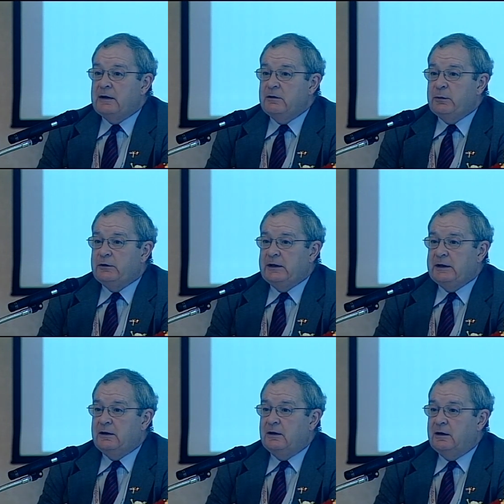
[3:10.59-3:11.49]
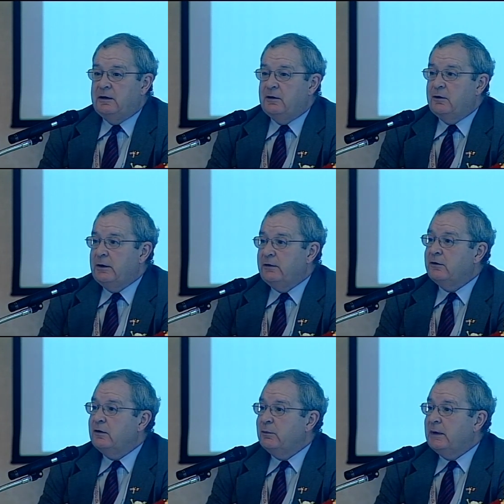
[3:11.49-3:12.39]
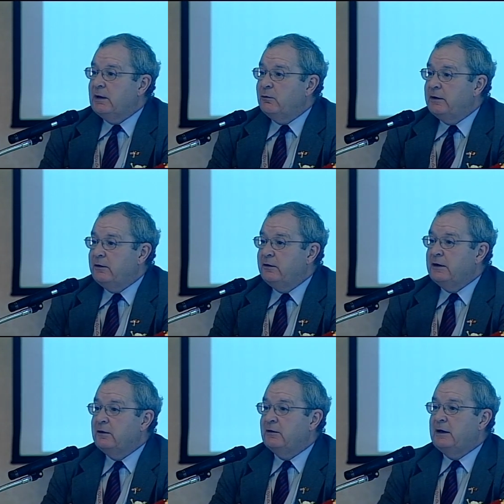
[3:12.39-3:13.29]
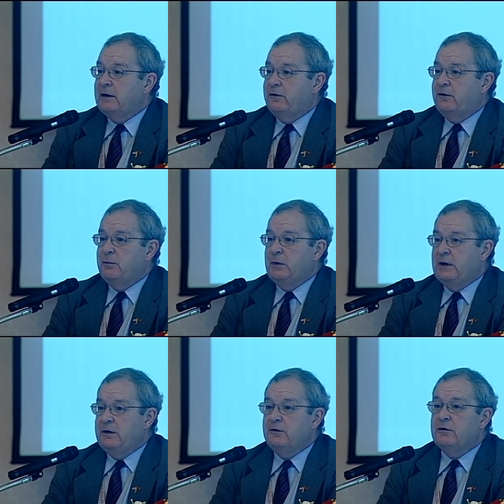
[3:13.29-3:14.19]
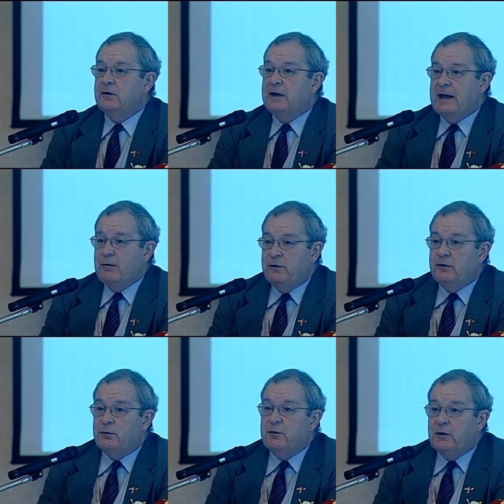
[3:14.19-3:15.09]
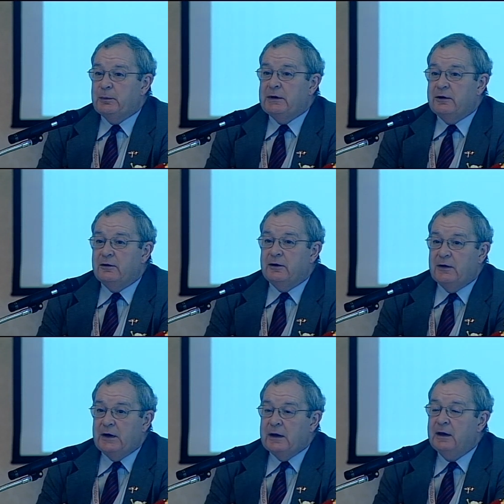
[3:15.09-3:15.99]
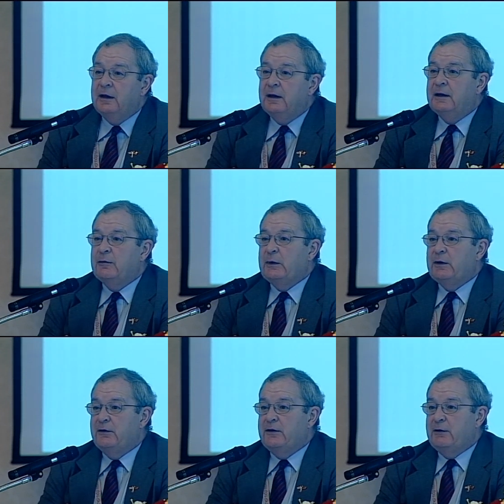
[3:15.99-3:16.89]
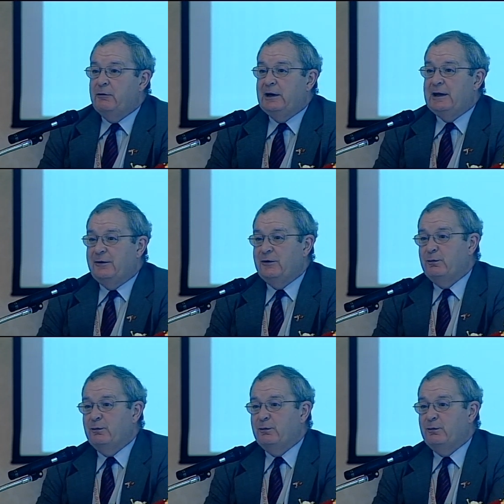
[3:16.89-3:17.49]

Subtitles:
and particularly the question about whether things like simulation count as workplace learning because they relate